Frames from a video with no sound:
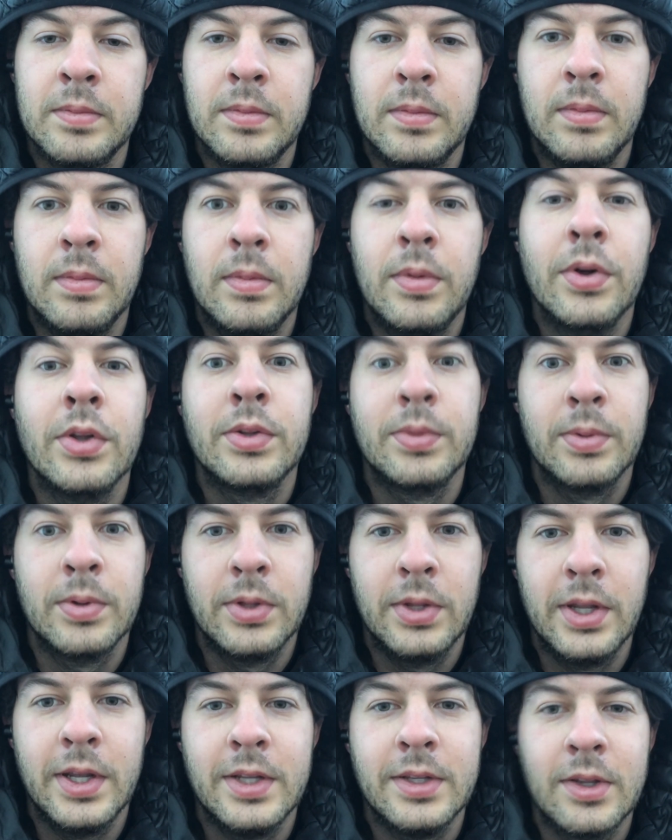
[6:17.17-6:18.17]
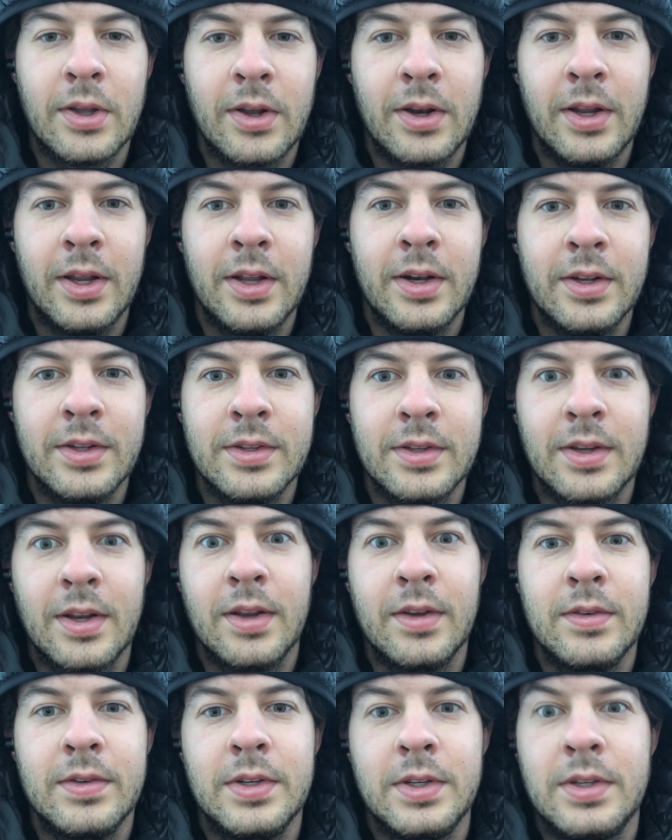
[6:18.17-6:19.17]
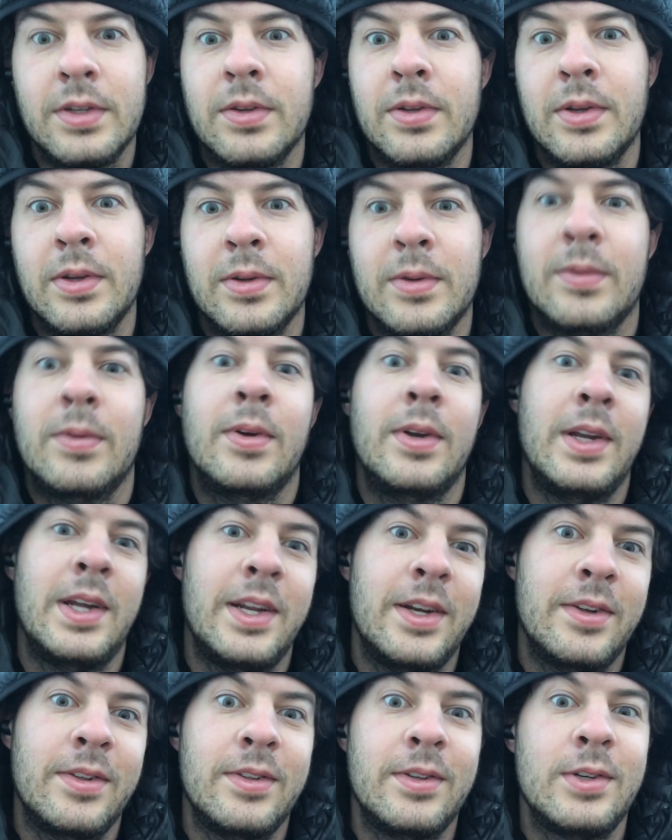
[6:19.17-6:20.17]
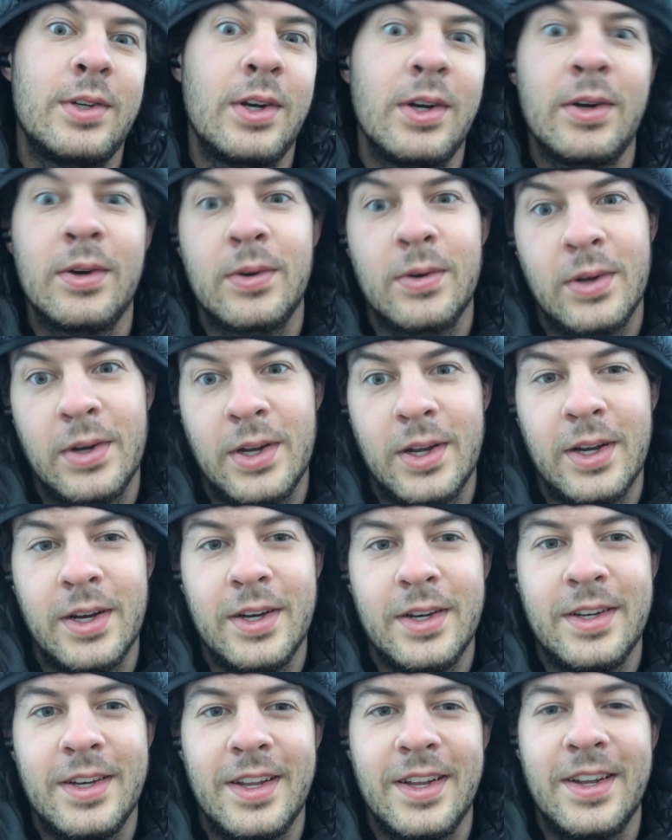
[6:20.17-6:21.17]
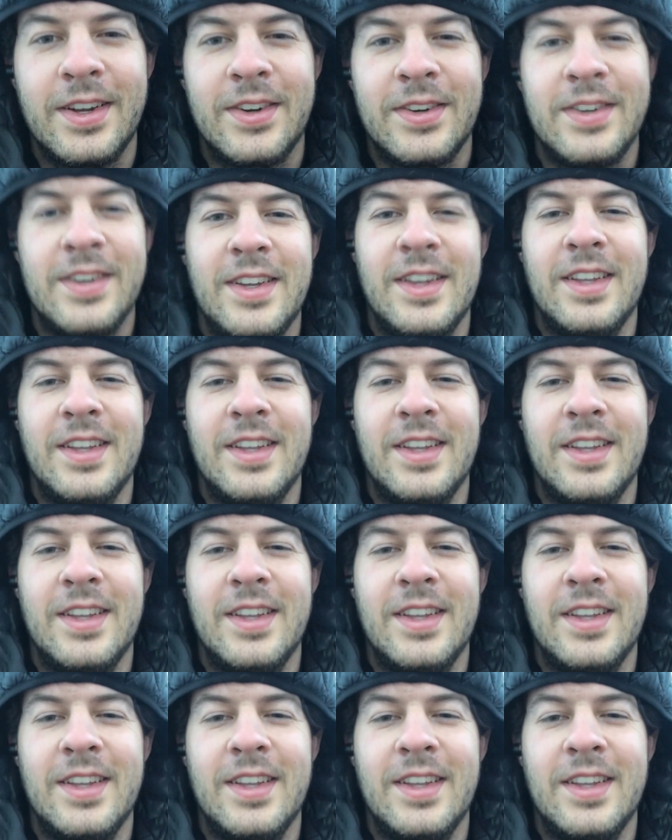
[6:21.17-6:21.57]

multiple days on end instead of just doing one night on the trail, one night in town.